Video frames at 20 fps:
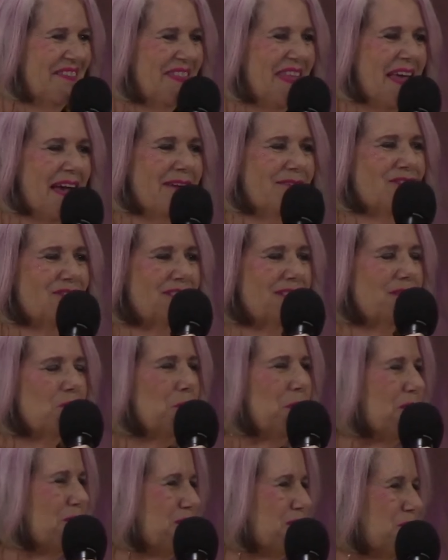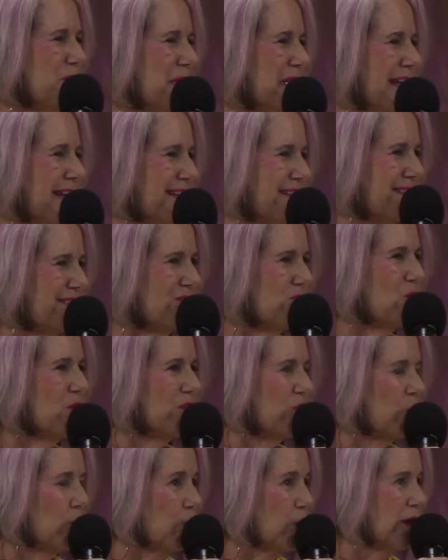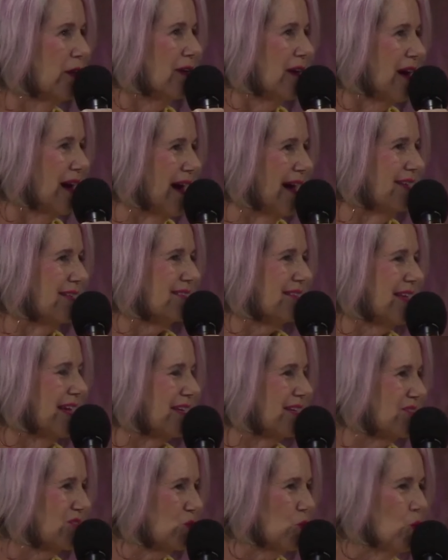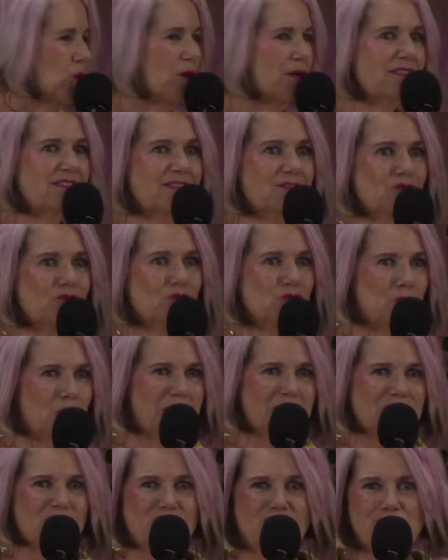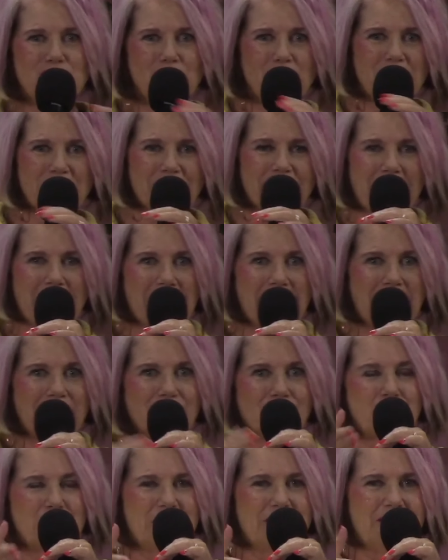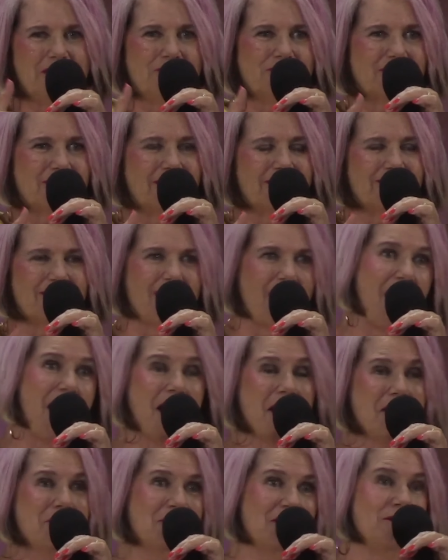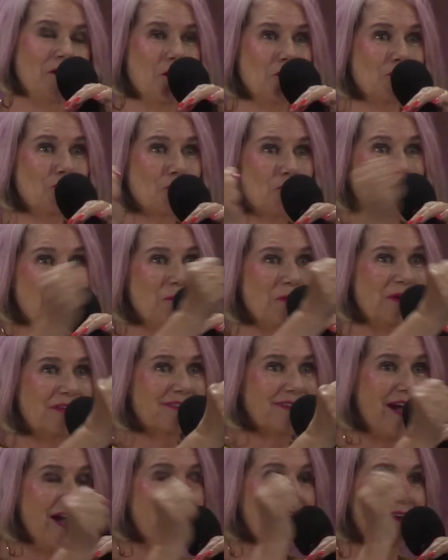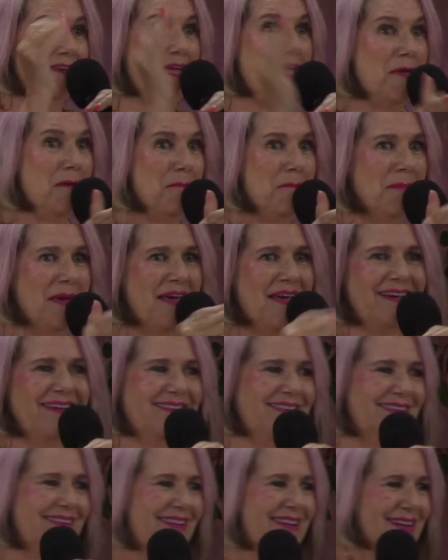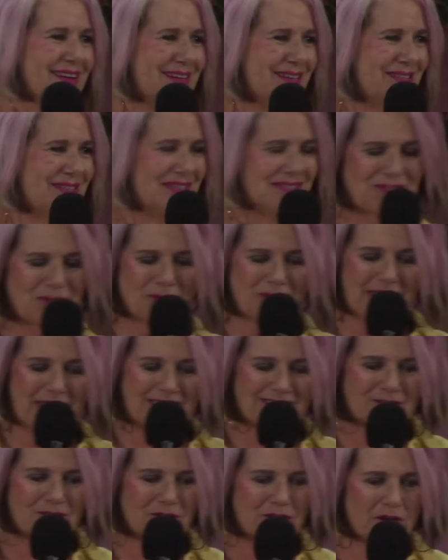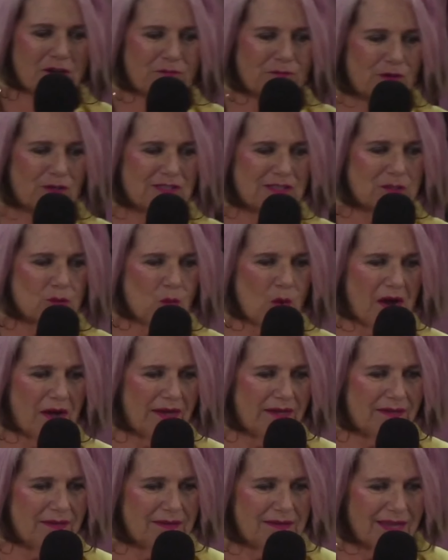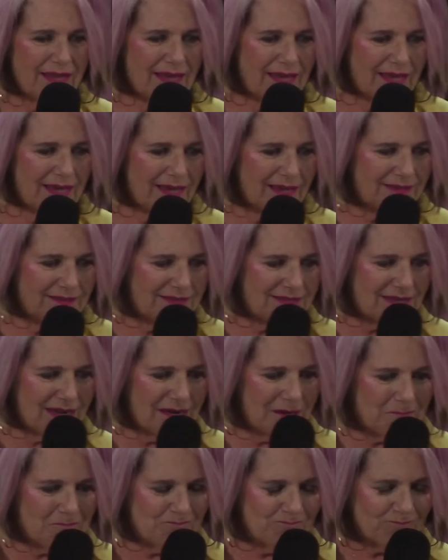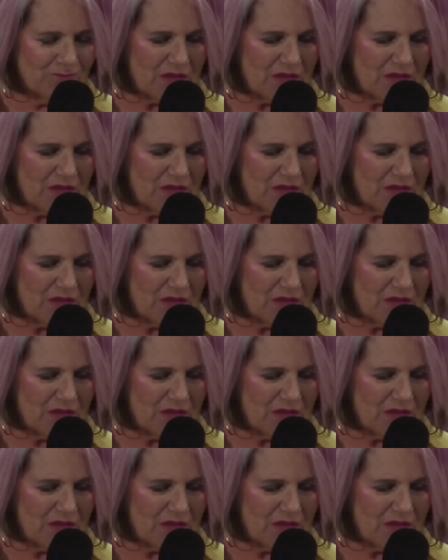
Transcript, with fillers: that just pierced me like a sword. The word of God is like a sword, it's a two edged sword in the hand of believers. And I thought, I'm going to agree with God. Amen. So let's look at verse one. And um,